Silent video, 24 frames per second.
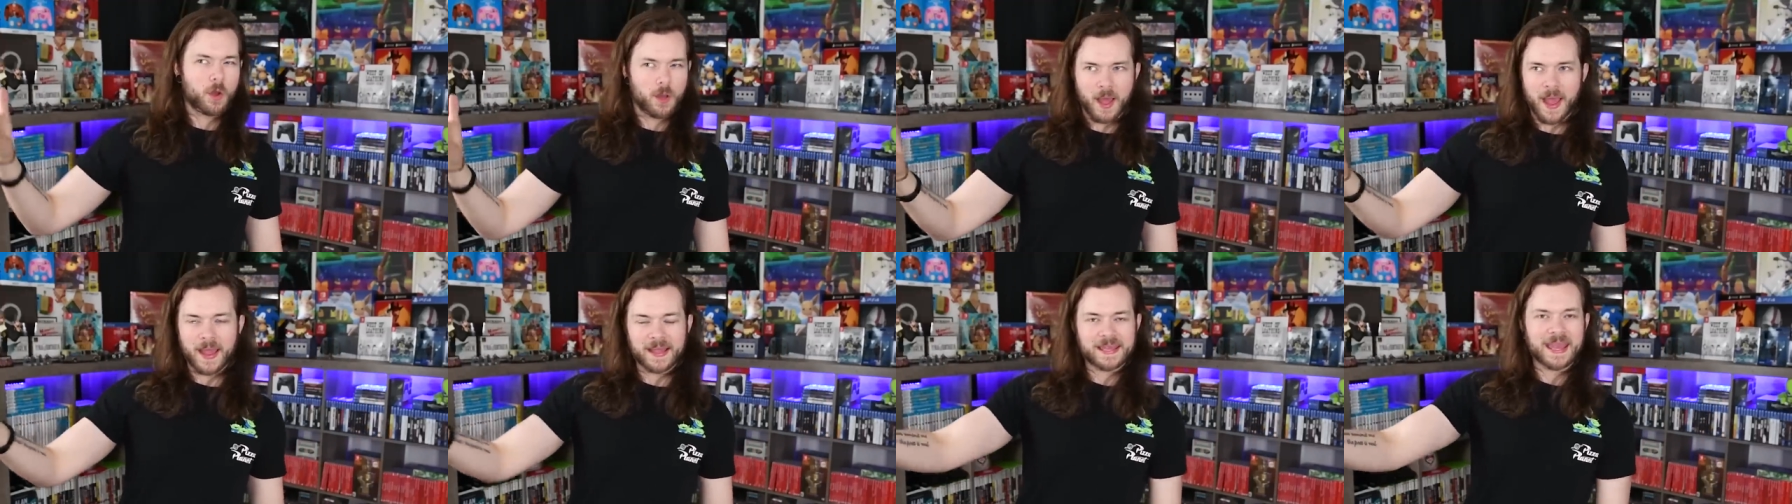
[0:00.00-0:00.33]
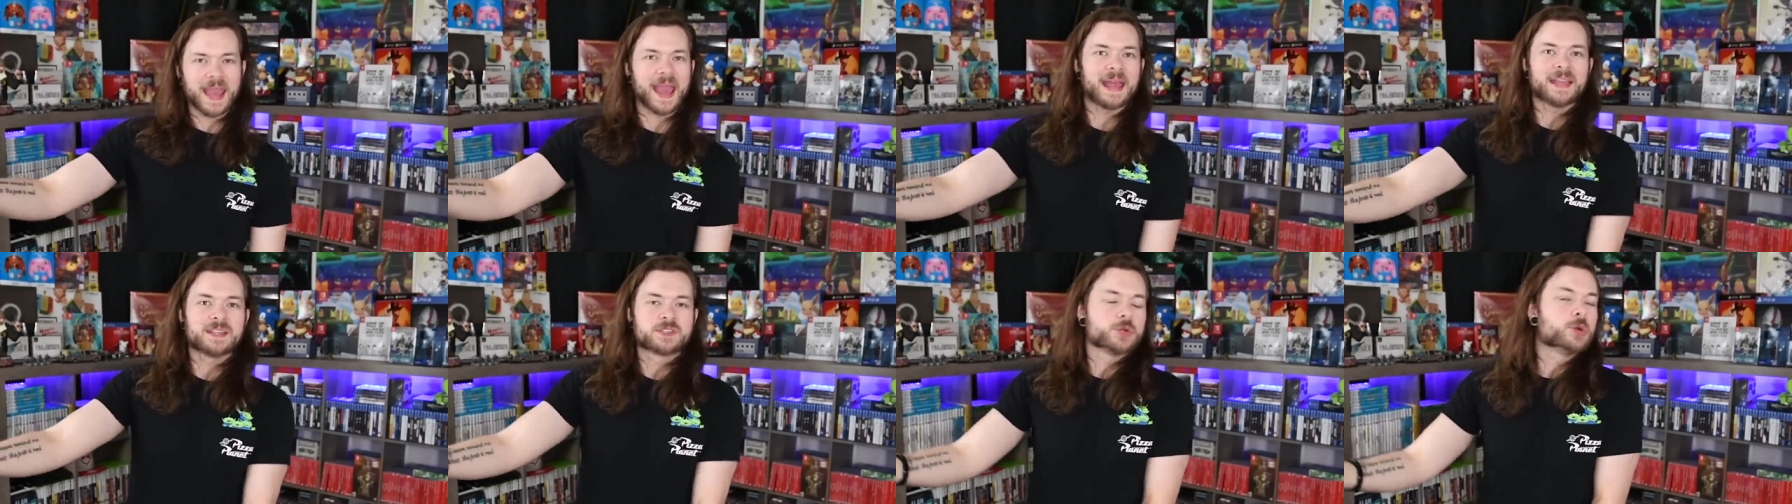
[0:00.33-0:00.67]
I
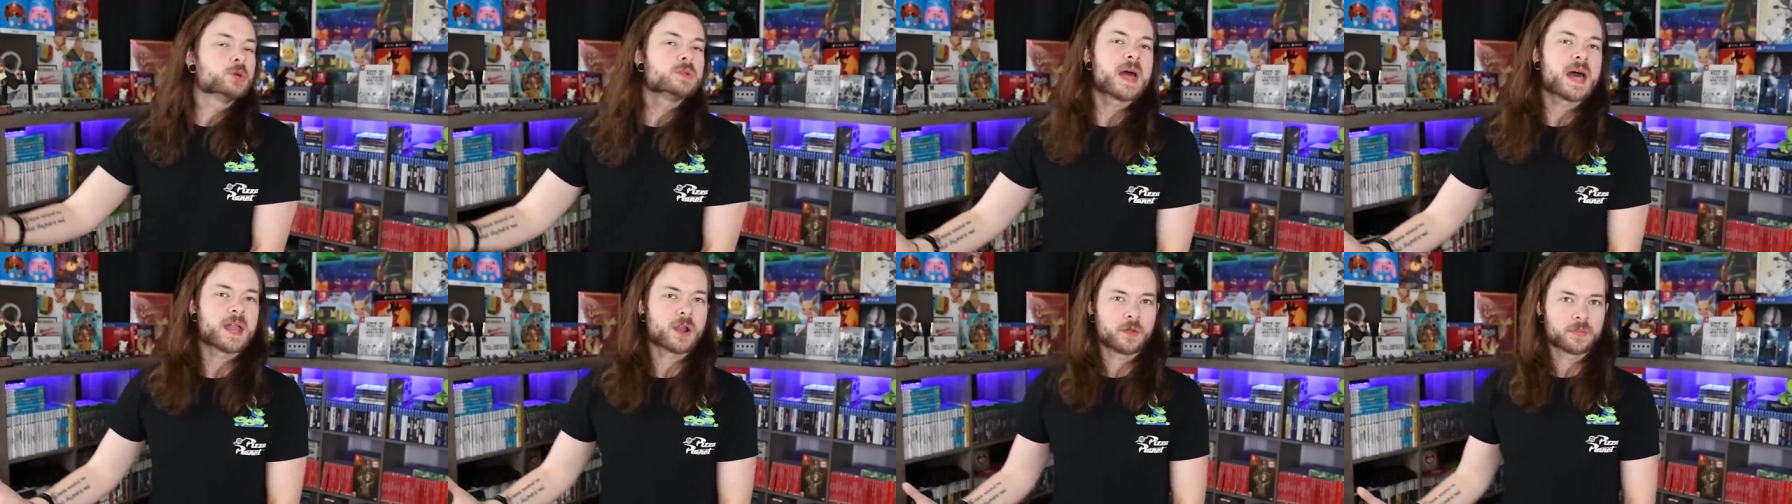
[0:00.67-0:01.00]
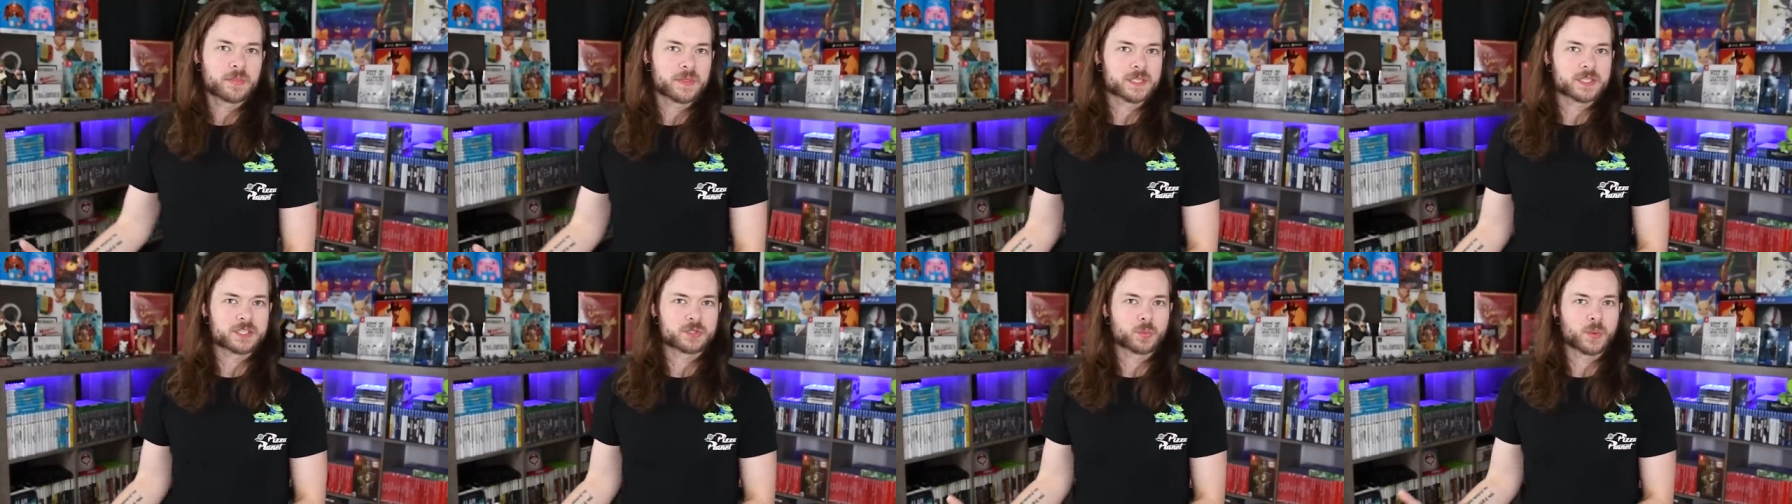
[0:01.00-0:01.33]
can't do that on
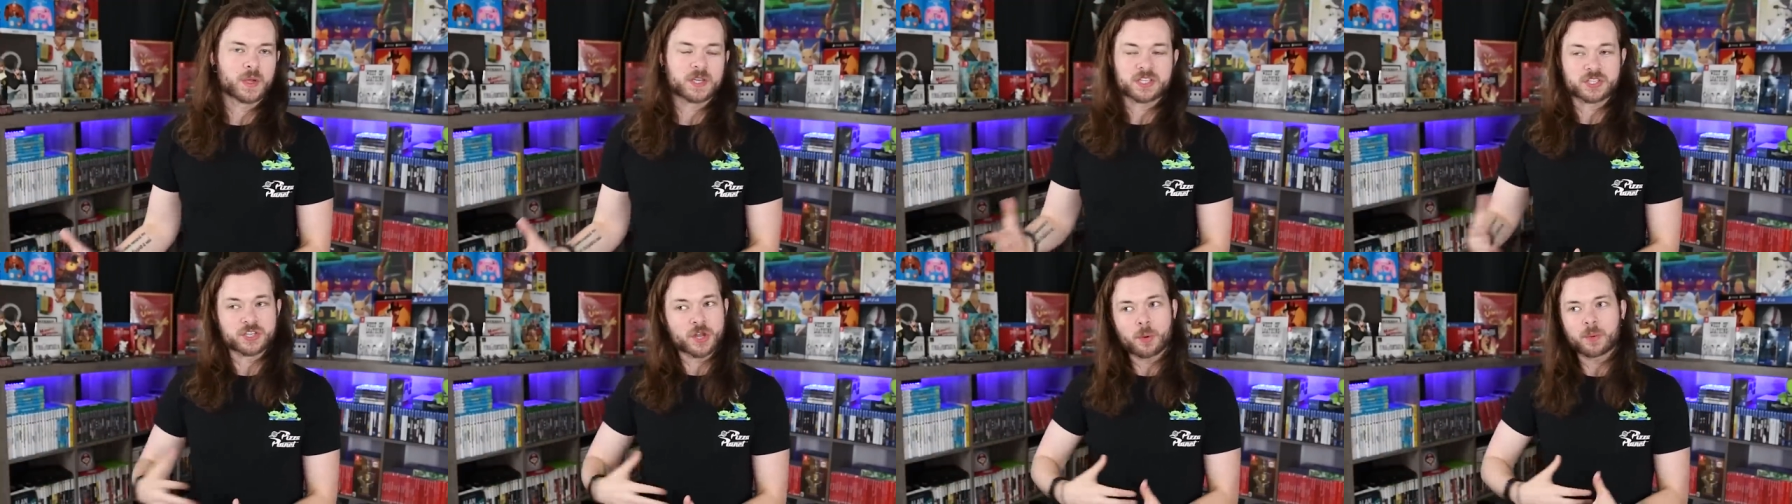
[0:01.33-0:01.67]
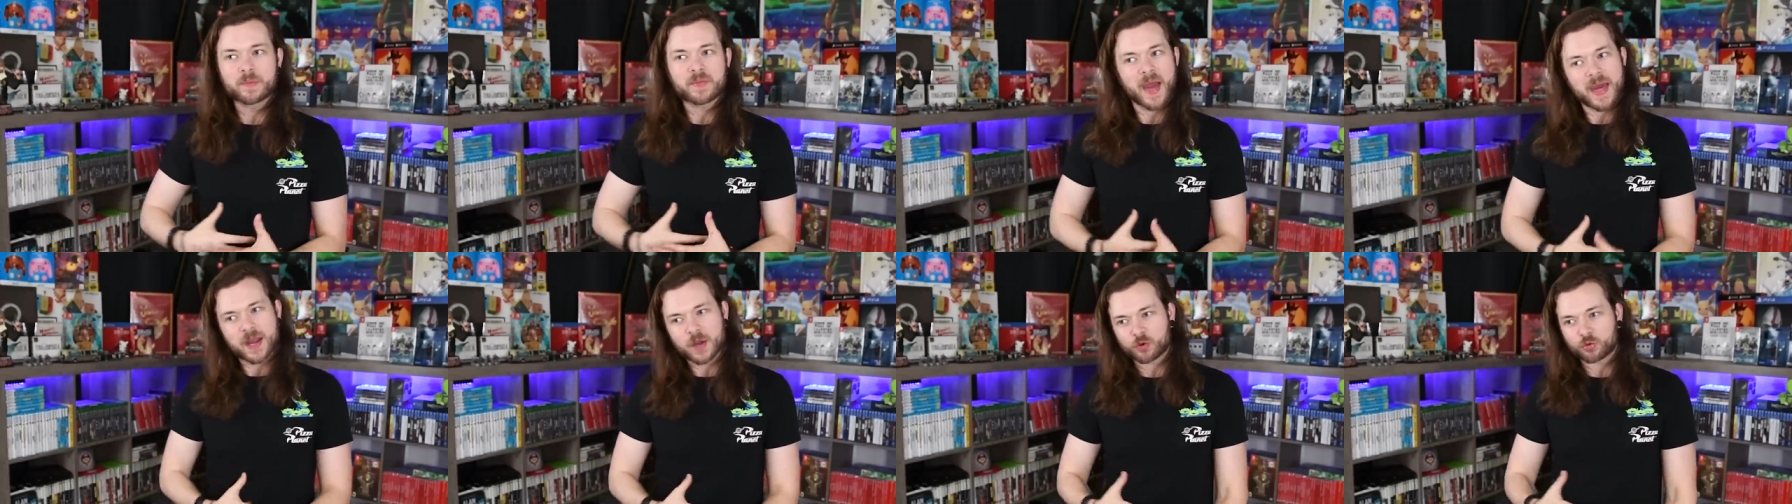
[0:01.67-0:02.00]
the Switch, not
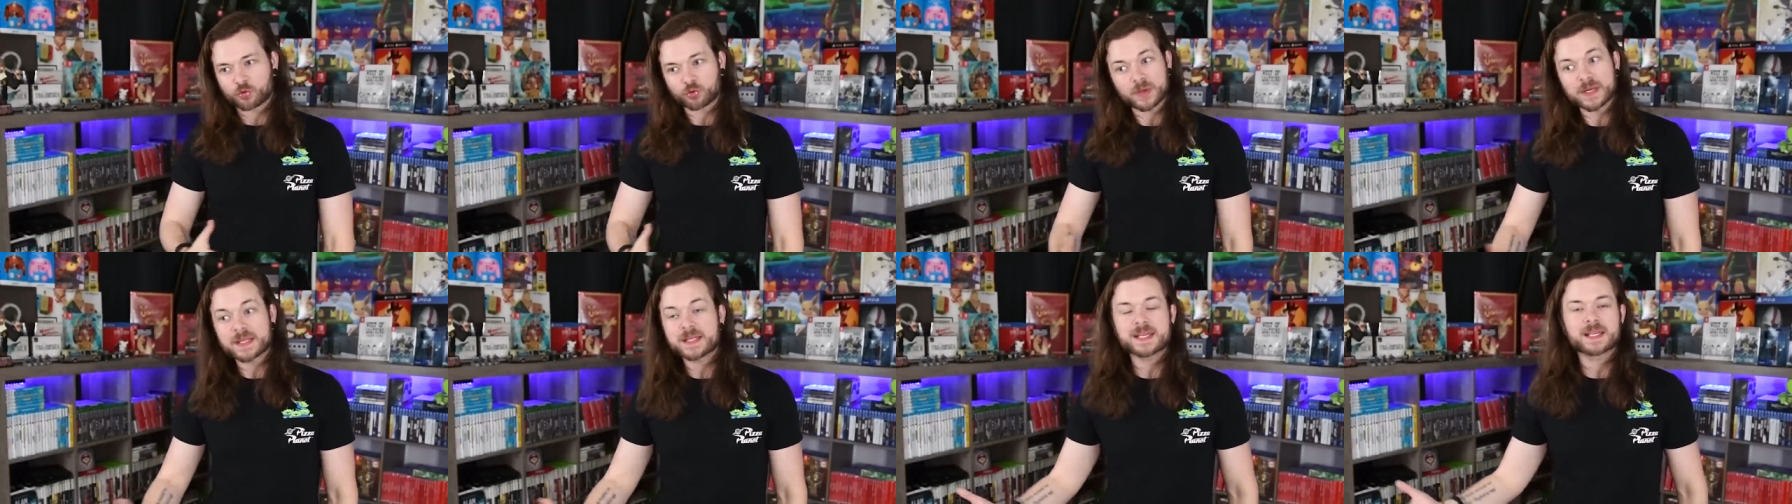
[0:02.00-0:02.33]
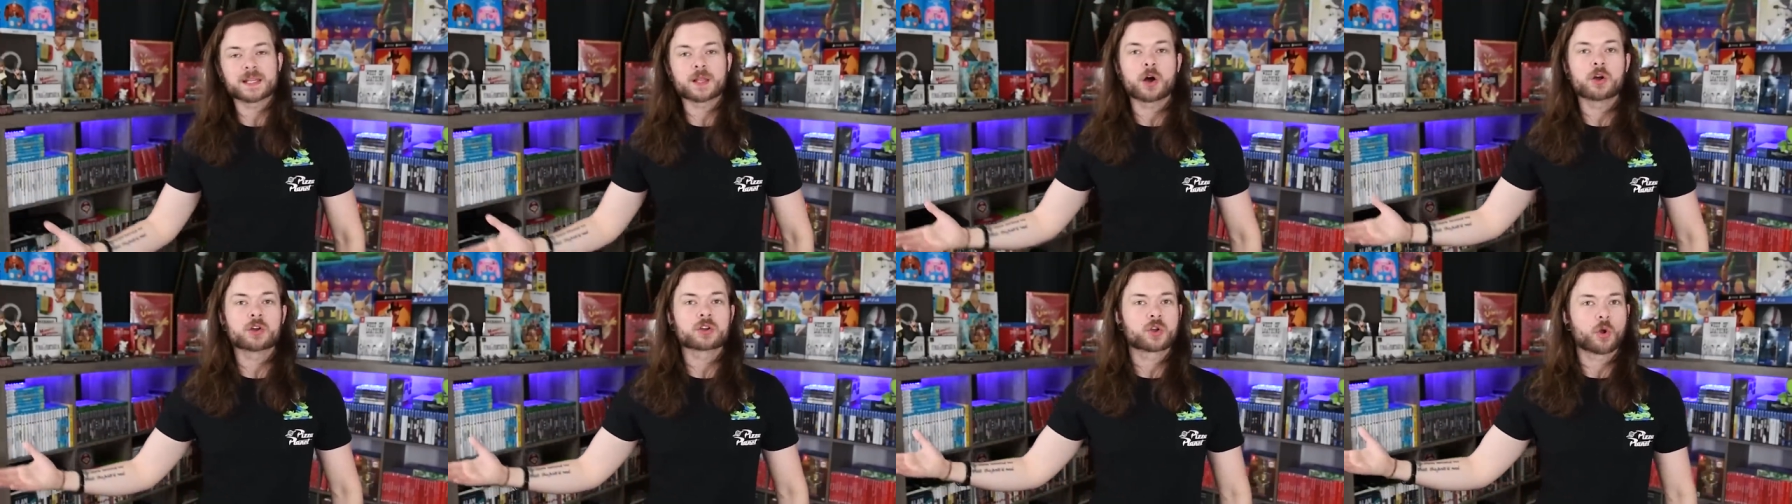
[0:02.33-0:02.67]
without a really
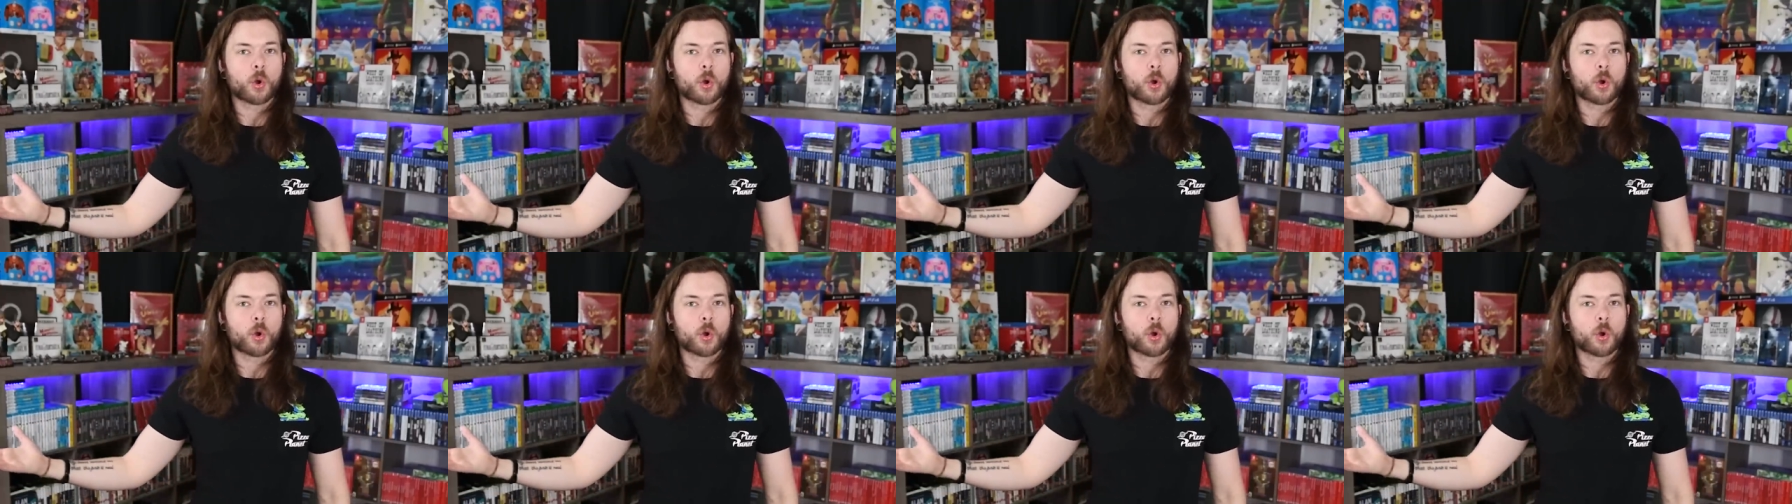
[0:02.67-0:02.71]
long